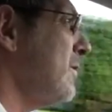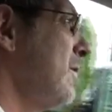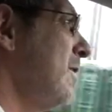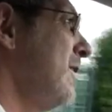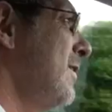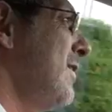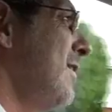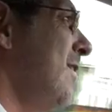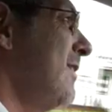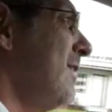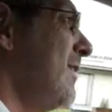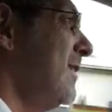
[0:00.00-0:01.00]

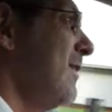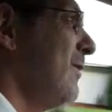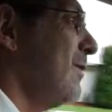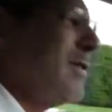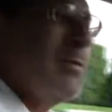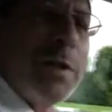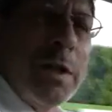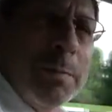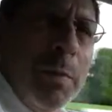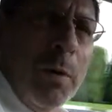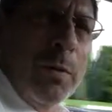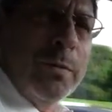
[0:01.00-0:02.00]
Of course, he was on the
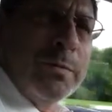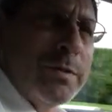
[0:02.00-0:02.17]
pole.